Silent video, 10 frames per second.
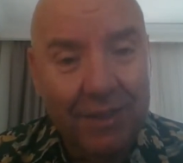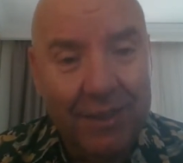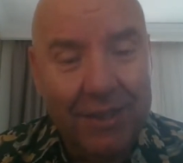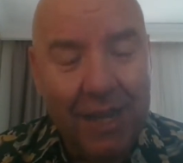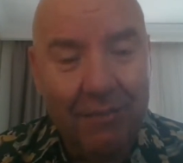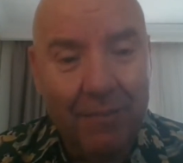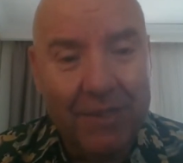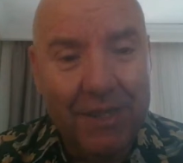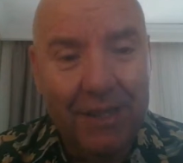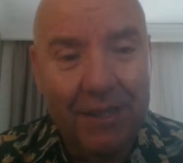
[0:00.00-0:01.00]
is like
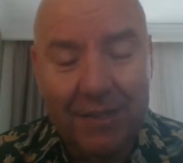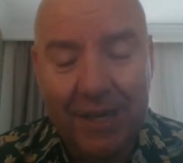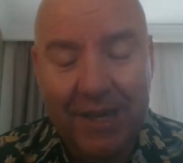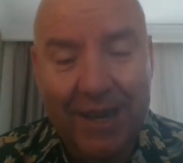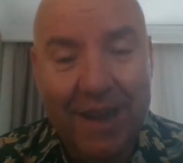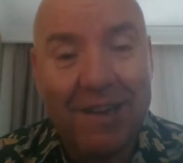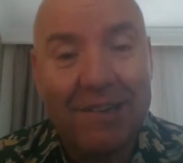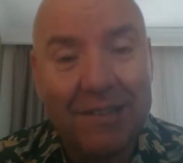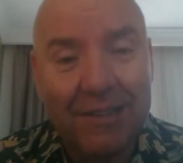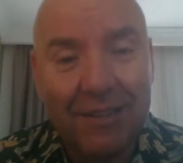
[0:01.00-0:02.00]
basically selling
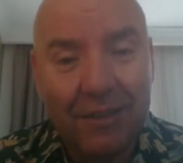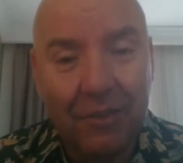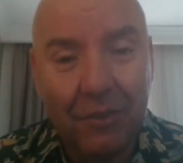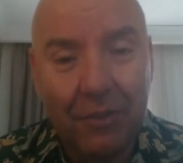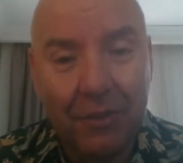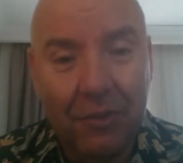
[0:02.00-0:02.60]
air. You